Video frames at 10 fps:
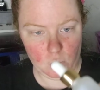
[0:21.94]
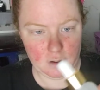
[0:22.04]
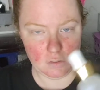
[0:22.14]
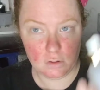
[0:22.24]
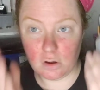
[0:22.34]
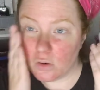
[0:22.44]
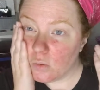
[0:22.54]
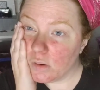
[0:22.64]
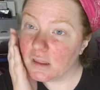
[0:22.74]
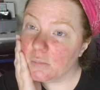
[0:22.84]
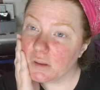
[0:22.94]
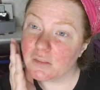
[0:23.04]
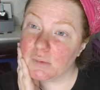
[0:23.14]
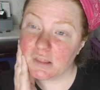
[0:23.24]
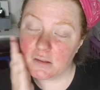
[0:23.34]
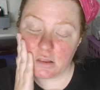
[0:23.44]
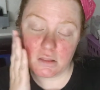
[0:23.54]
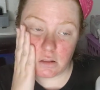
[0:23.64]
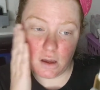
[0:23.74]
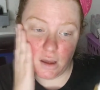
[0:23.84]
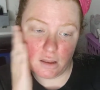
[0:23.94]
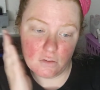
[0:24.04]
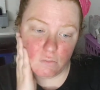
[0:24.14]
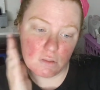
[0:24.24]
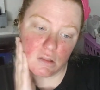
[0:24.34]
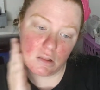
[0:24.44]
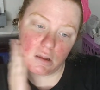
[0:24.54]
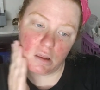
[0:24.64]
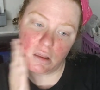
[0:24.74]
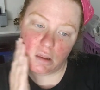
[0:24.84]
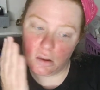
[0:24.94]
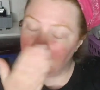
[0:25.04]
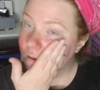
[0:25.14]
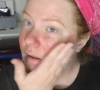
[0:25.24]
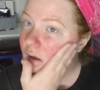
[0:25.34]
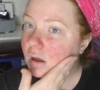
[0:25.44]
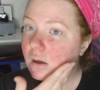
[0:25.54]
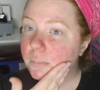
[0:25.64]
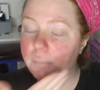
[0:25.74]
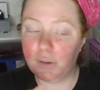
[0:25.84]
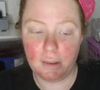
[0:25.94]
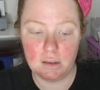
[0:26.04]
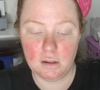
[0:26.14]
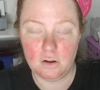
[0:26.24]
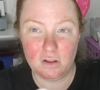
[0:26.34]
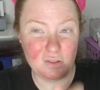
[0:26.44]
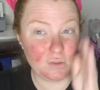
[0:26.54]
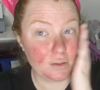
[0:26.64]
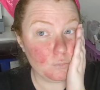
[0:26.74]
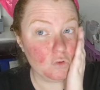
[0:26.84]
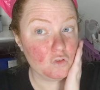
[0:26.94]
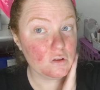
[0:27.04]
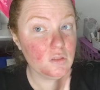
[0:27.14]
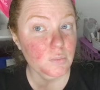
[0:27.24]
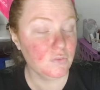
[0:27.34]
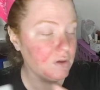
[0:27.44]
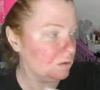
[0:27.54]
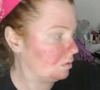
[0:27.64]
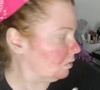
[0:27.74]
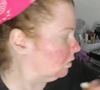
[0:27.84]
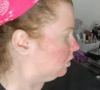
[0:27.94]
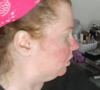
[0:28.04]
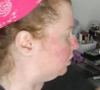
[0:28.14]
a while ago. It makes my face kind of sticky, but it also like moisturizes my face.